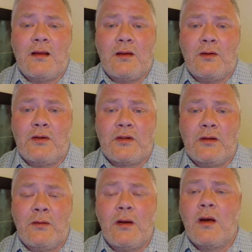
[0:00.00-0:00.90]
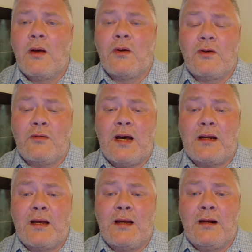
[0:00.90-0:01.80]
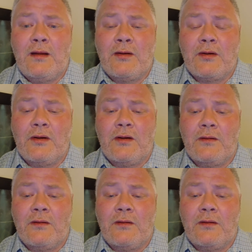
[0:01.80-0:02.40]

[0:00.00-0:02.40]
they all do, cried like a little girl.